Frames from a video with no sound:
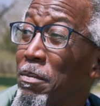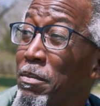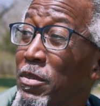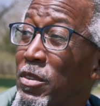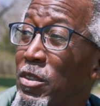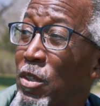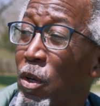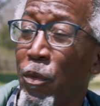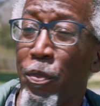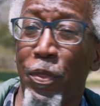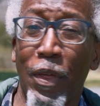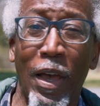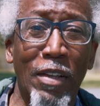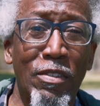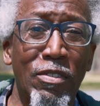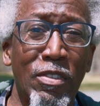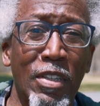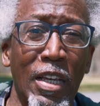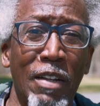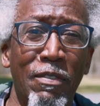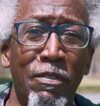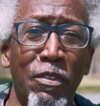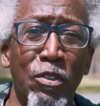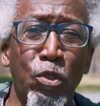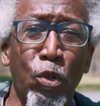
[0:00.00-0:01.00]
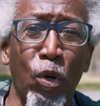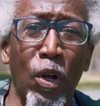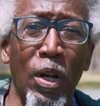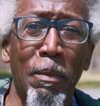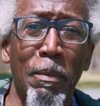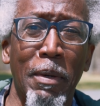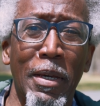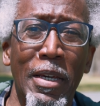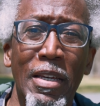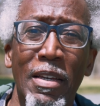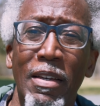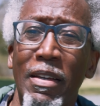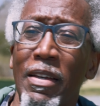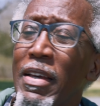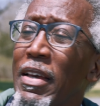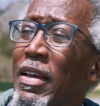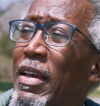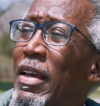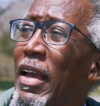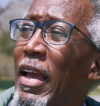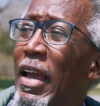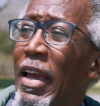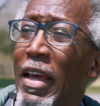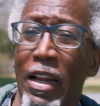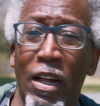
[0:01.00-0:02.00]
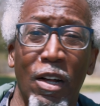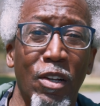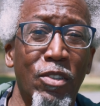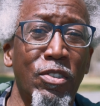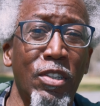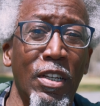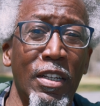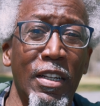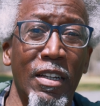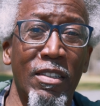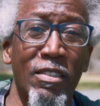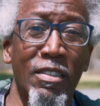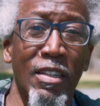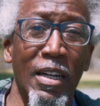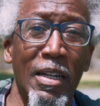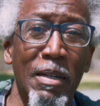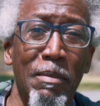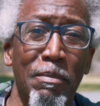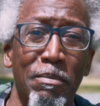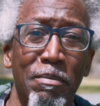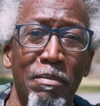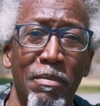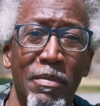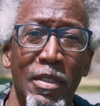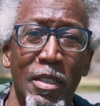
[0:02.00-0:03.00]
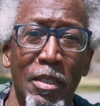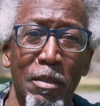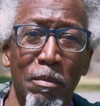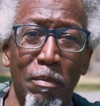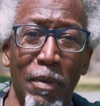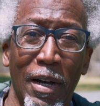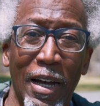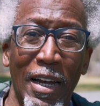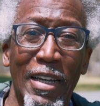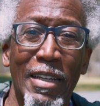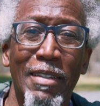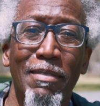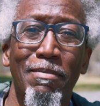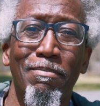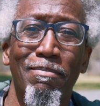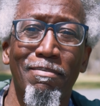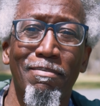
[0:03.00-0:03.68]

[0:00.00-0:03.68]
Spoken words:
So thanks again for joining me, and I'll see you next time. Bye.